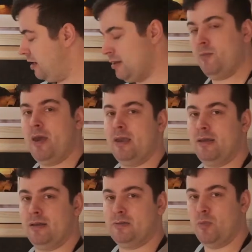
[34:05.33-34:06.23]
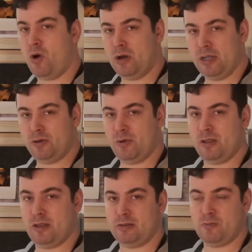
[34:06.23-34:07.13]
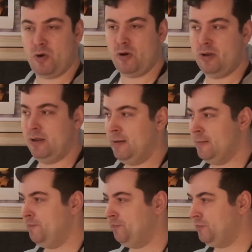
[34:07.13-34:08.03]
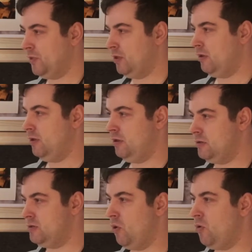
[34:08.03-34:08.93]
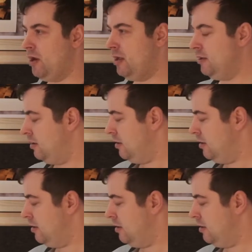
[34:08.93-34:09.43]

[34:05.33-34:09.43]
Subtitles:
then you make a small liquid, a small sole.